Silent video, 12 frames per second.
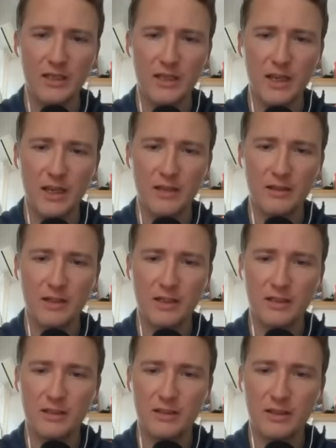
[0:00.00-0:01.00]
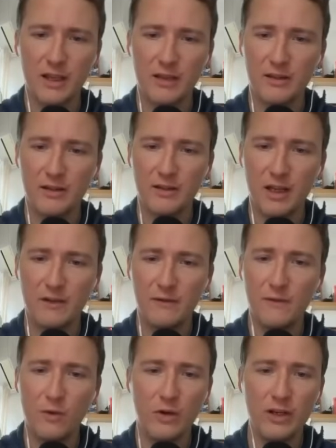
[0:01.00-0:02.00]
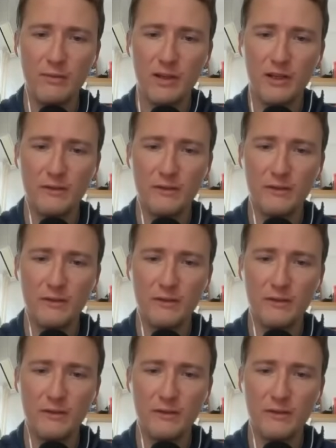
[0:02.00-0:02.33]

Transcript: and cut together a 40-minute